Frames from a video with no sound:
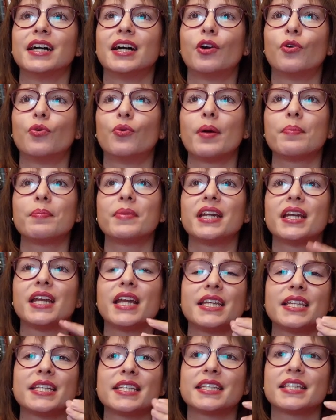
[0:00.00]

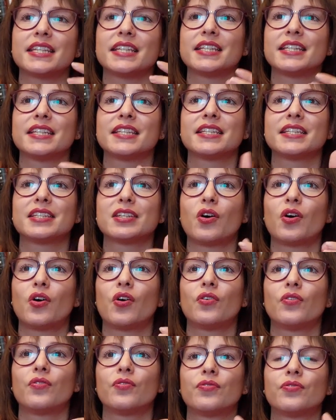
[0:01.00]
reminiscence
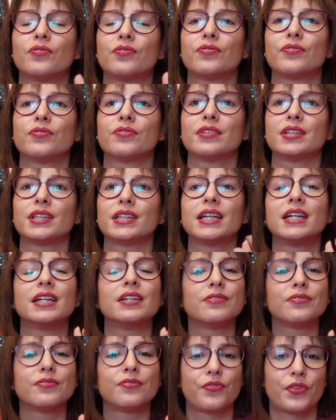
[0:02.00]
of
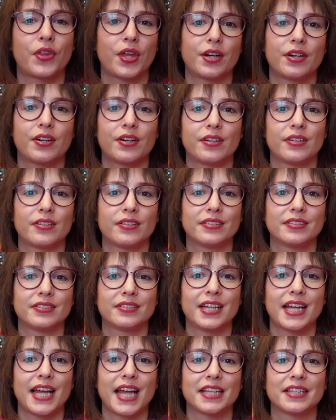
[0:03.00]
love there,
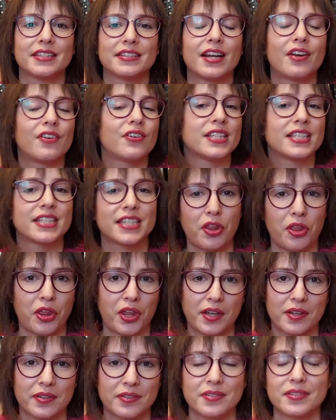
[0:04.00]
and there is
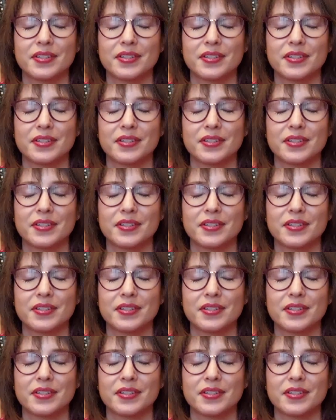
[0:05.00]
nothing.